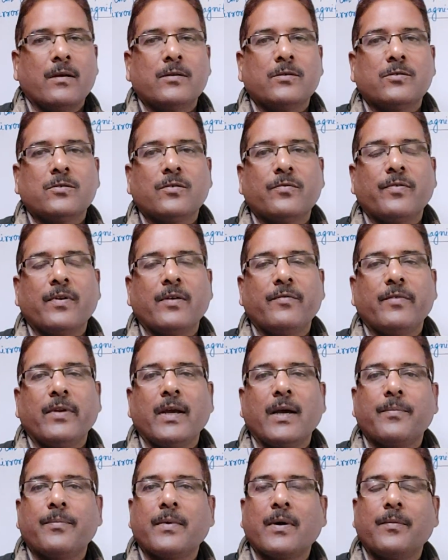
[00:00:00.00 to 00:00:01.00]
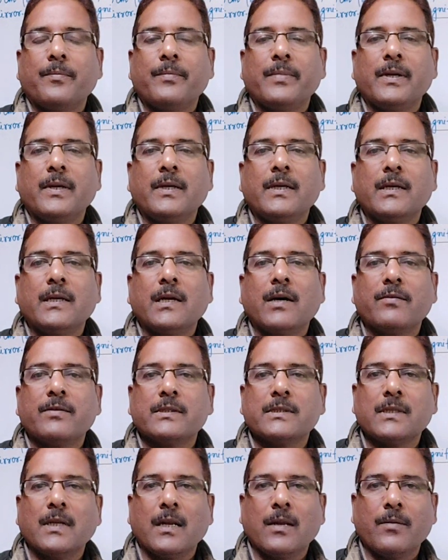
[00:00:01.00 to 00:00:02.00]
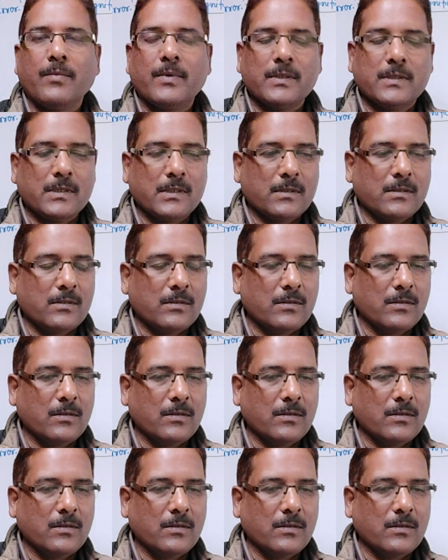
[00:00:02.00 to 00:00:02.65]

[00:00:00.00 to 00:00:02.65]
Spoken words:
So far, we have completed our syllabus.